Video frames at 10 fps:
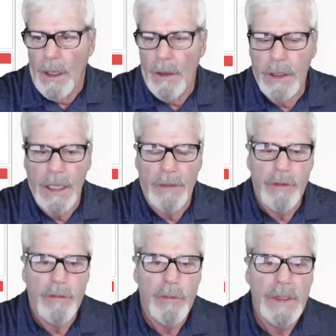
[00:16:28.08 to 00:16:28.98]
Okay, have
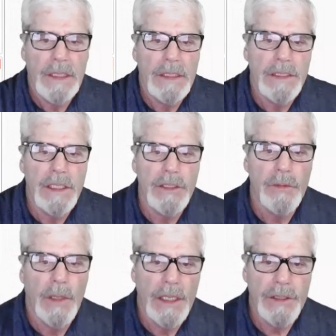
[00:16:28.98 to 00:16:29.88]
you ever been in a
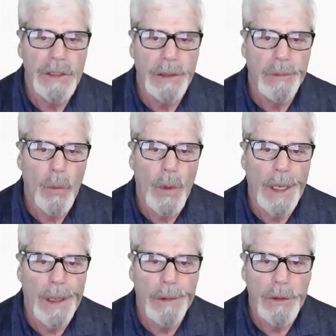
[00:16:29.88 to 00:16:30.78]
situation
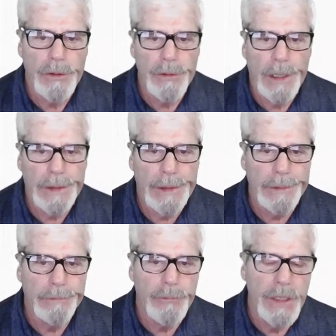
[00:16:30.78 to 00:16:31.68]
where you're trying
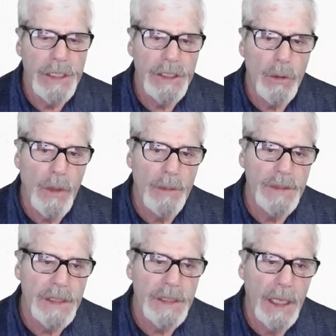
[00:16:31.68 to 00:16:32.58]
to reach a
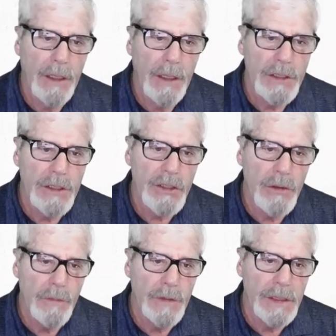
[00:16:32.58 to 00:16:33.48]
website or a
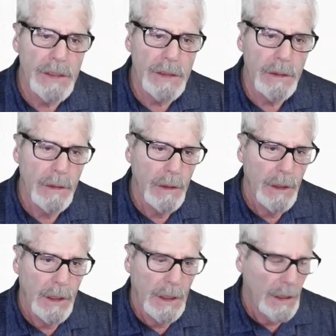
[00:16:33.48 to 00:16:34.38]
service
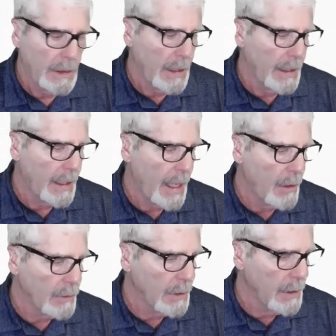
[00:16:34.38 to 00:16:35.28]
like
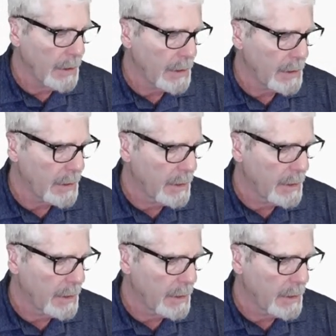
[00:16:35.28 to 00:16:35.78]
Outlook